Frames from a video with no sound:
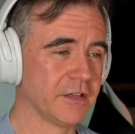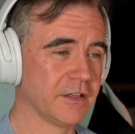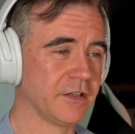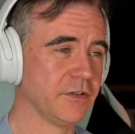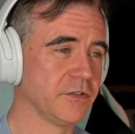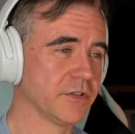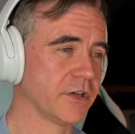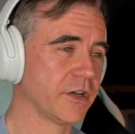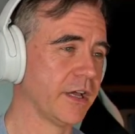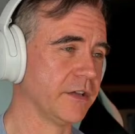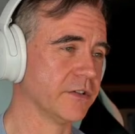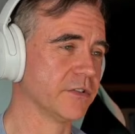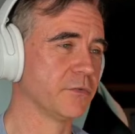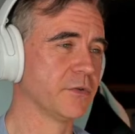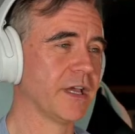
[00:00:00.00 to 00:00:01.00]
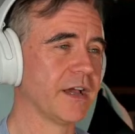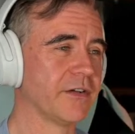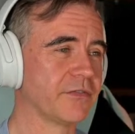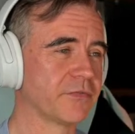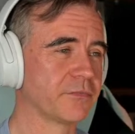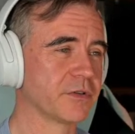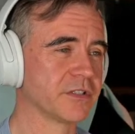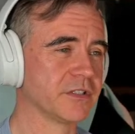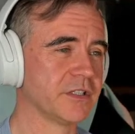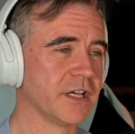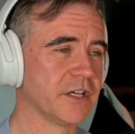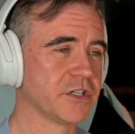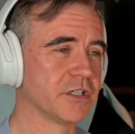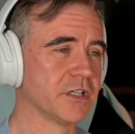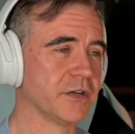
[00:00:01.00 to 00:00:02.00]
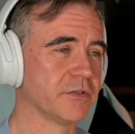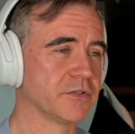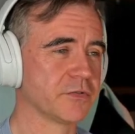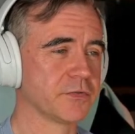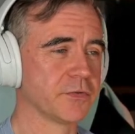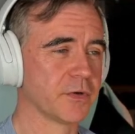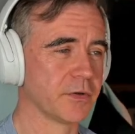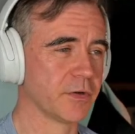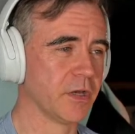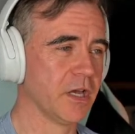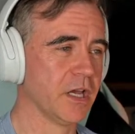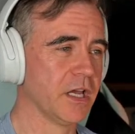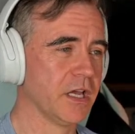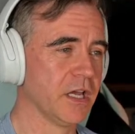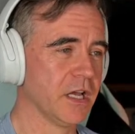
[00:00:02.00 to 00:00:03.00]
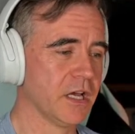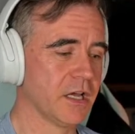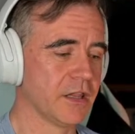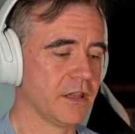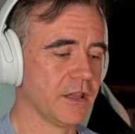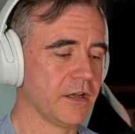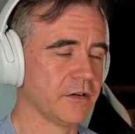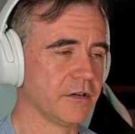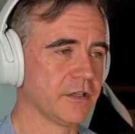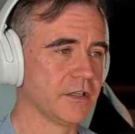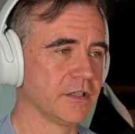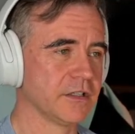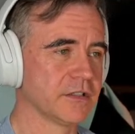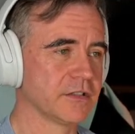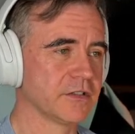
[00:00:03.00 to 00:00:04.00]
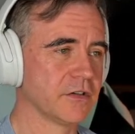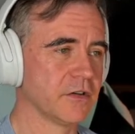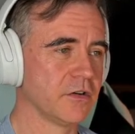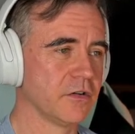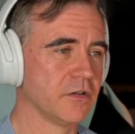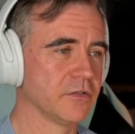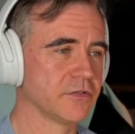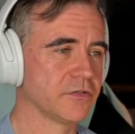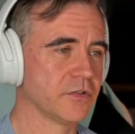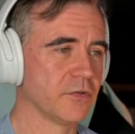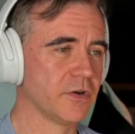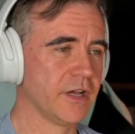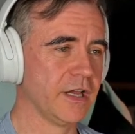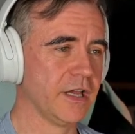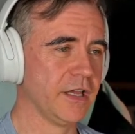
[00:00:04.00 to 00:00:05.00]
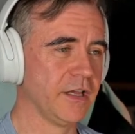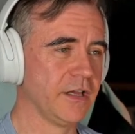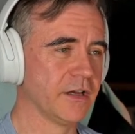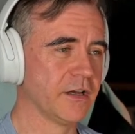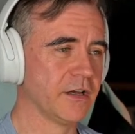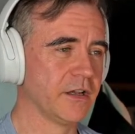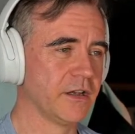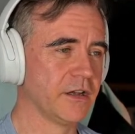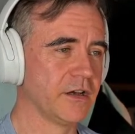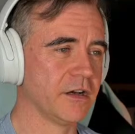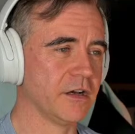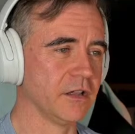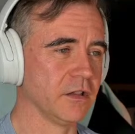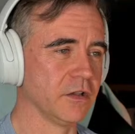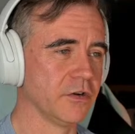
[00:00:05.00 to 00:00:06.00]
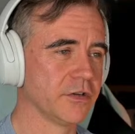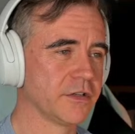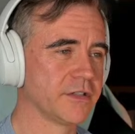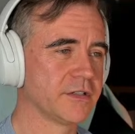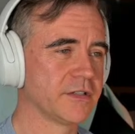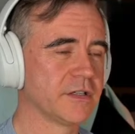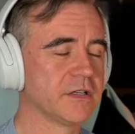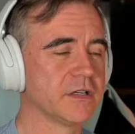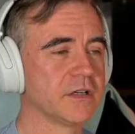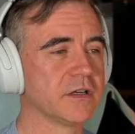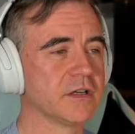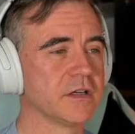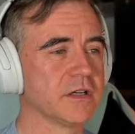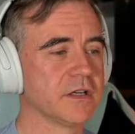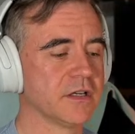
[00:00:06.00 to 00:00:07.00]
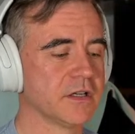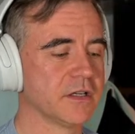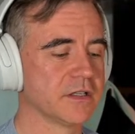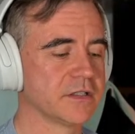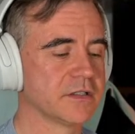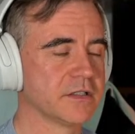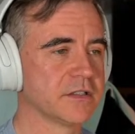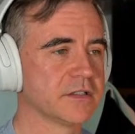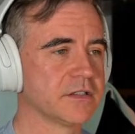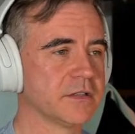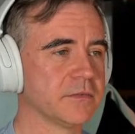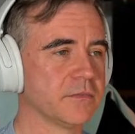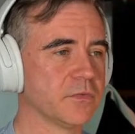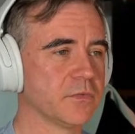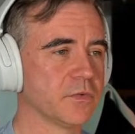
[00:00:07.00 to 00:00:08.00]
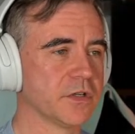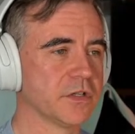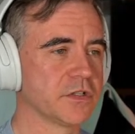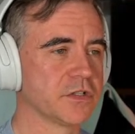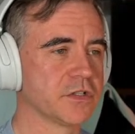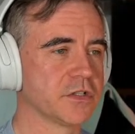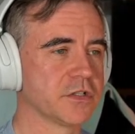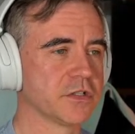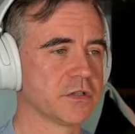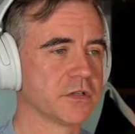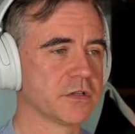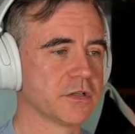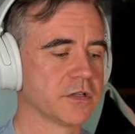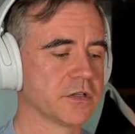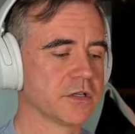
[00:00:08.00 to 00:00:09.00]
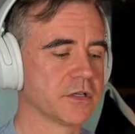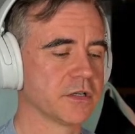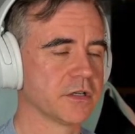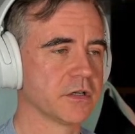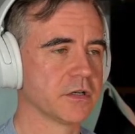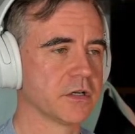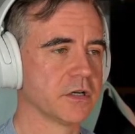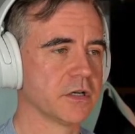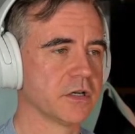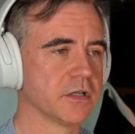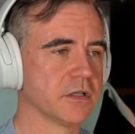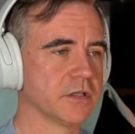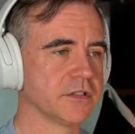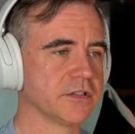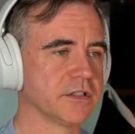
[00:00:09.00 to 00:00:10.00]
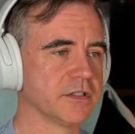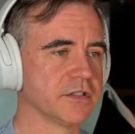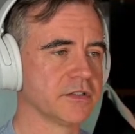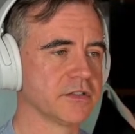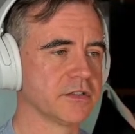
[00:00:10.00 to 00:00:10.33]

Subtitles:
Okay, so we have presentation layers. There is also an alert system which listens